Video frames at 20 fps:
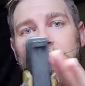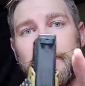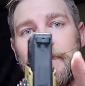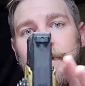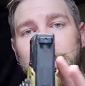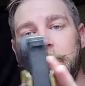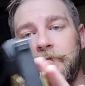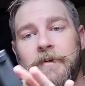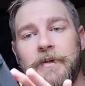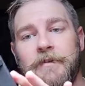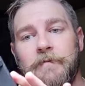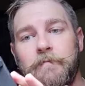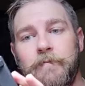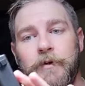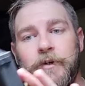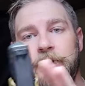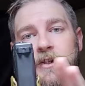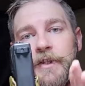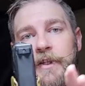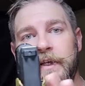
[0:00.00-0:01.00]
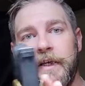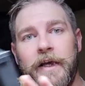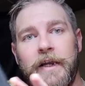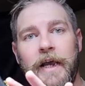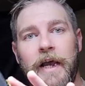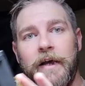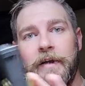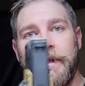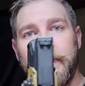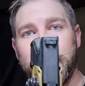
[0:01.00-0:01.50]
and stuff doesn't push the gun
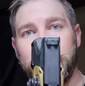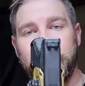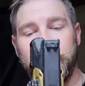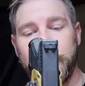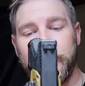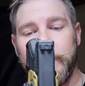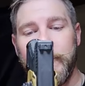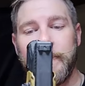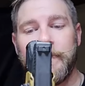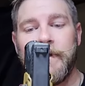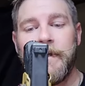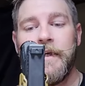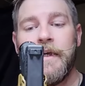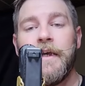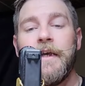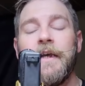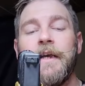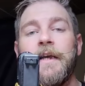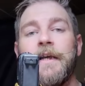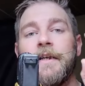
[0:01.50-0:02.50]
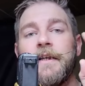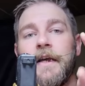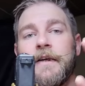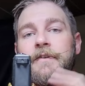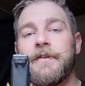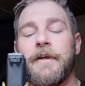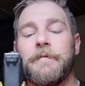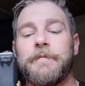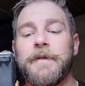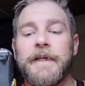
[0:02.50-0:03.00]
out and print. Now,
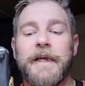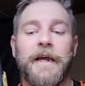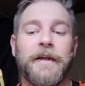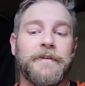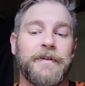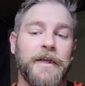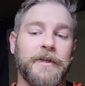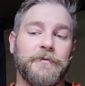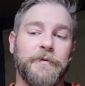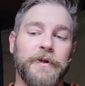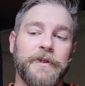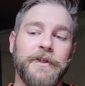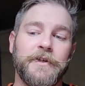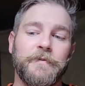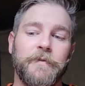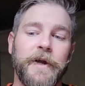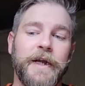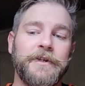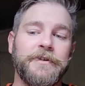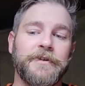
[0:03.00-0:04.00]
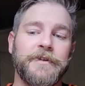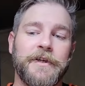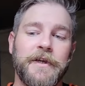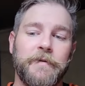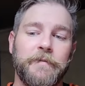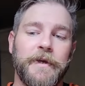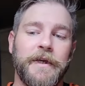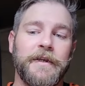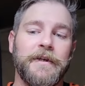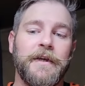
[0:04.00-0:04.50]
something else, that's where these wedges
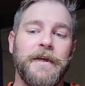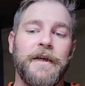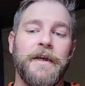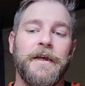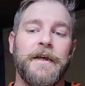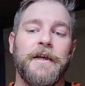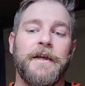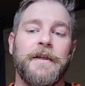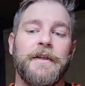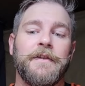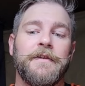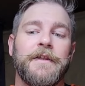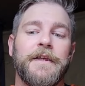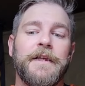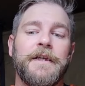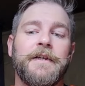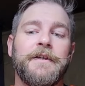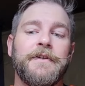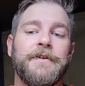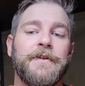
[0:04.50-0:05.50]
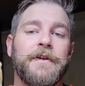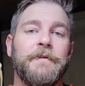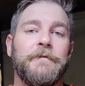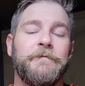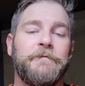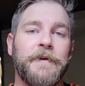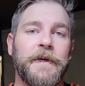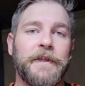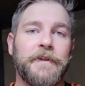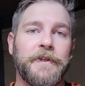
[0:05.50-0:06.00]
come in. These
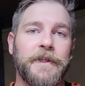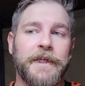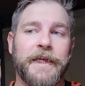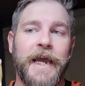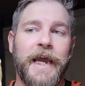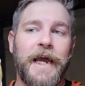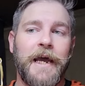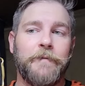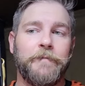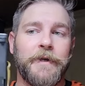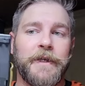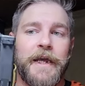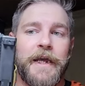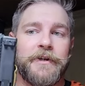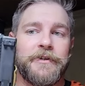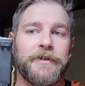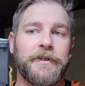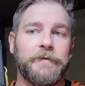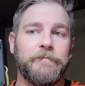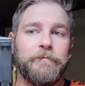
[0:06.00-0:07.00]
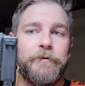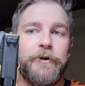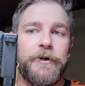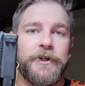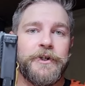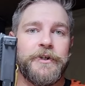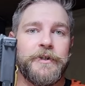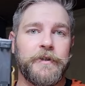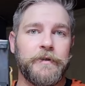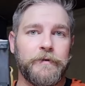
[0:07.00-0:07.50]
fill the gap and actually
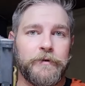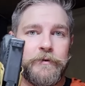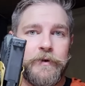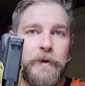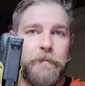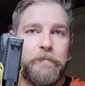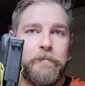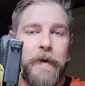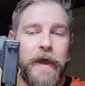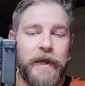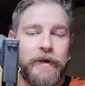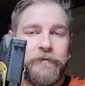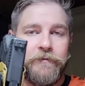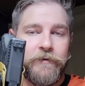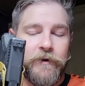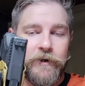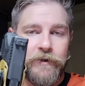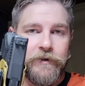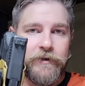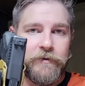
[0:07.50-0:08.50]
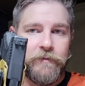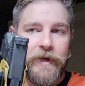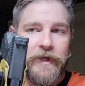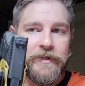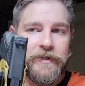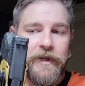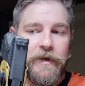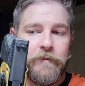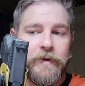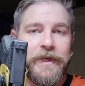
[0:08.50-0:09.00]
push the grip back further to my
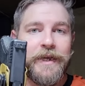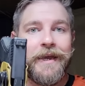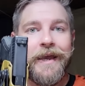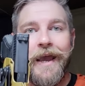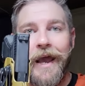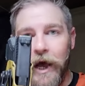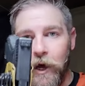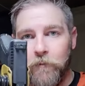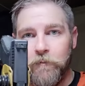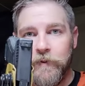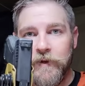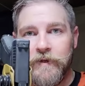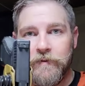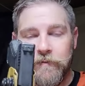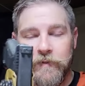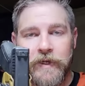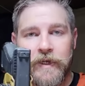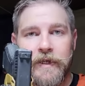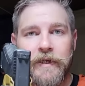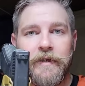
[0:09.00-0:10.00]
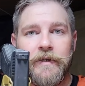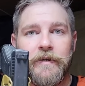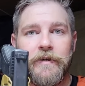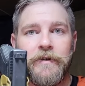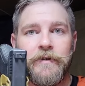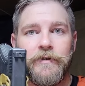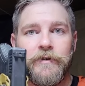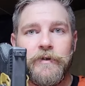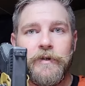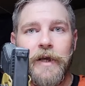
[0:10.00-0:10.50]
stomach, helping me
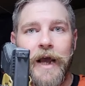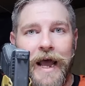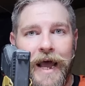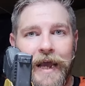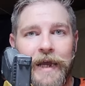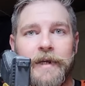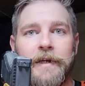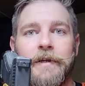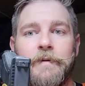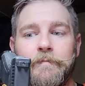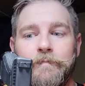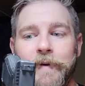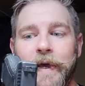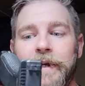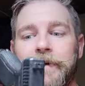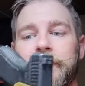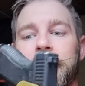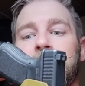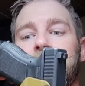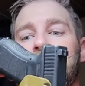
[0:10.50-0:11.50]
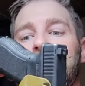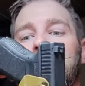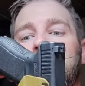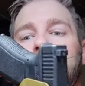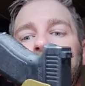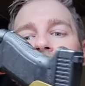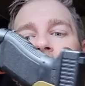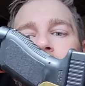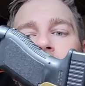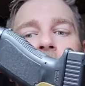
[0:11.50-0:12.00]
to hide it better.
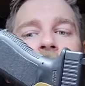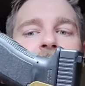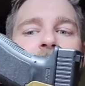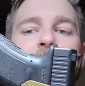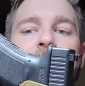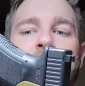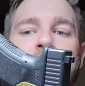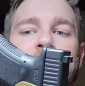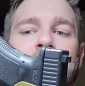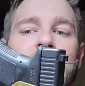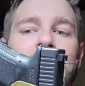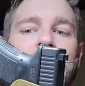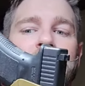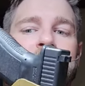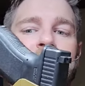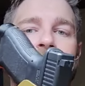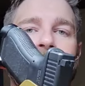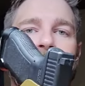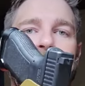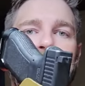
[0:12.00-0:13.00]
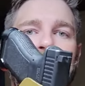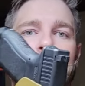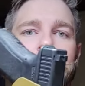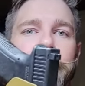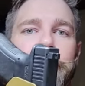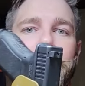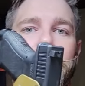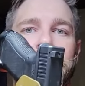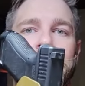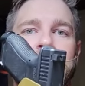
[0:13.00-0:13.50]
Same thing, as what the claw does. The claw
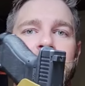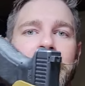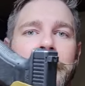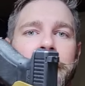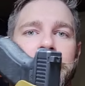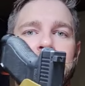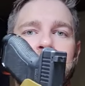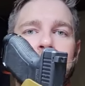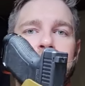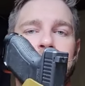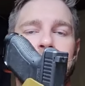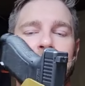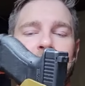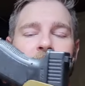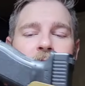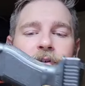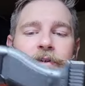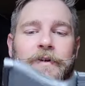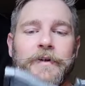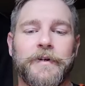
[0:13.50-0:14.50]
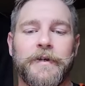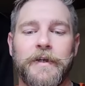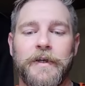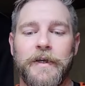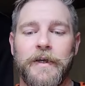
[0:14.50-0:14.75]
pulls that grip closer.